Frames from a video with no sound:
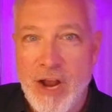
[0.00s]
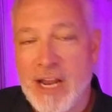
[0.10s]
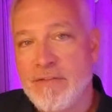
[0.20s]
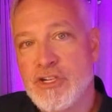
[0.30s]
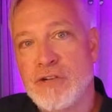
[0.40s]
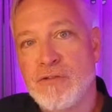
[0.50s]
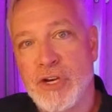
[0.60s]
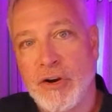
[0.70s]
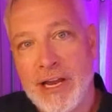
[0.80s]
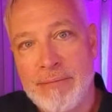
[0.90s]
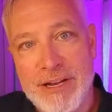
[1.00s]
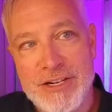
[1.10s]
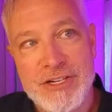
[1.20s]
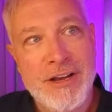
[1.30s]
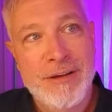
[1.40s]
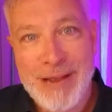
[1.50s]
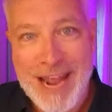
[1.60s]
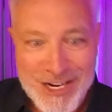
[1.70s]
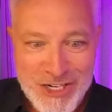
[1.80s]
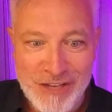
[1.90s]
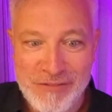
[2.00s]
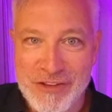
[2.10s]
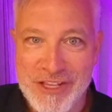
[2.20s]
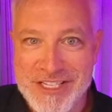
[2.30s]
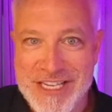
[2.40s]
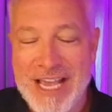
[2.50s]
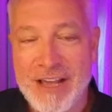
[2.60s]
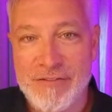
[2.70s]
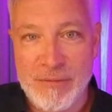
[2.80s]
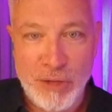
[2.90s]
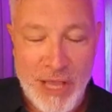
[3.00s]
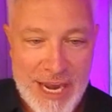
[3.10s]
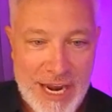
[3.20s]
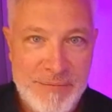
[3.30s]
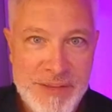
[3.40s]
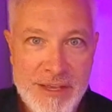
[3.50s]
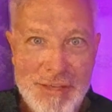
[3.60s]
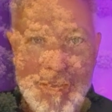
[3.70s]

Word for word: not even just for your image, but actually for the sake of the planet